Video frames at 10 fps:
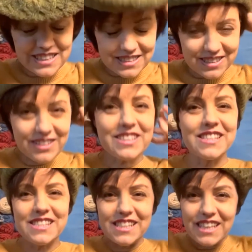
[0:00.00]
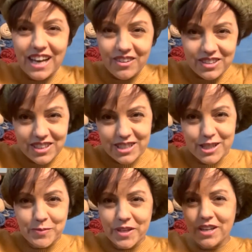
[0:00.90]
so you can see how it
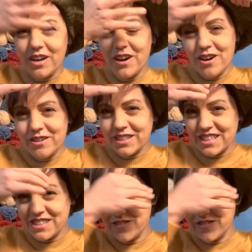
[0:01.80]
looks. But oh, it's